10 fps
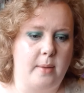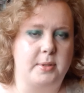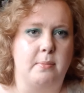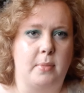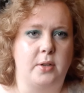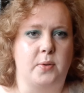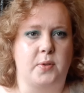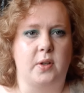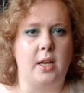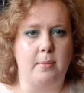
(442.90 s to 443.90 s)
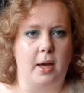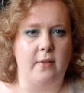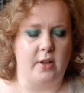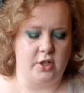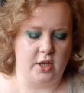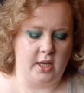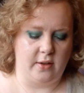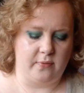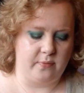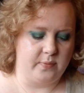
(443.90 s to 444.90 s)
up some bundles on eBay eventually
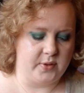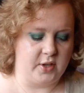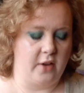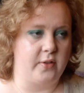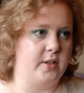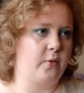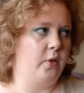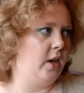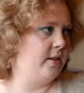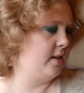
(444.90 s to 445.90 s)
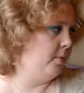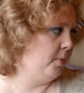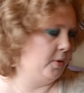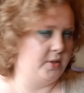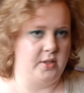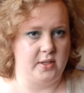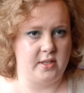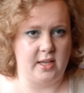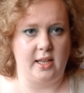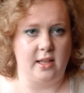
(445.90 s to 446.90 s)
of stuff because I've got the last couple of boxes just
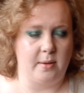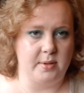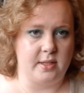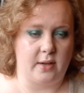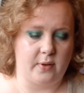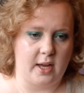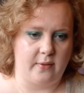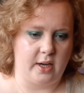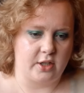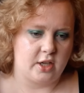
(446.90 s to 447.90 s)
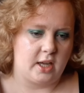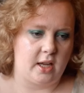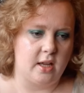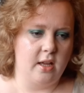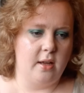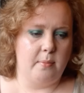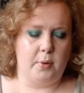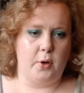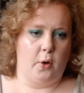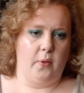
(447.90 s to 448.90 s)
sitting there with stuff I haven't actually
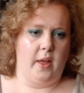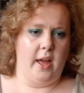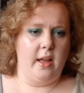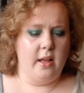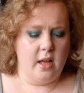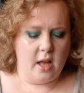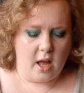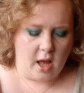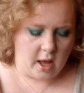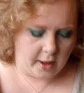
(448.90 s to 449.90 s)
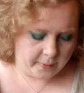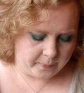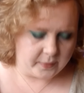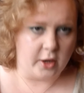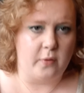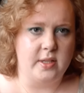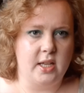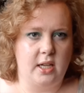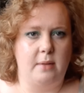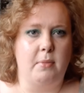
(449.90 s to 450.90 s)
put on there. And obviously
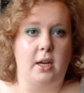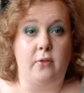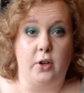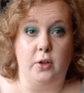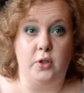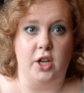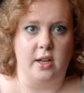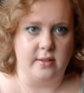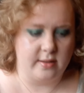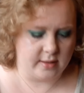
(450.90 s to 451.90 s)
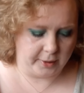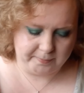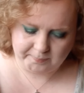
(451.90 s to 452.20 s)
I need money for new shirts, so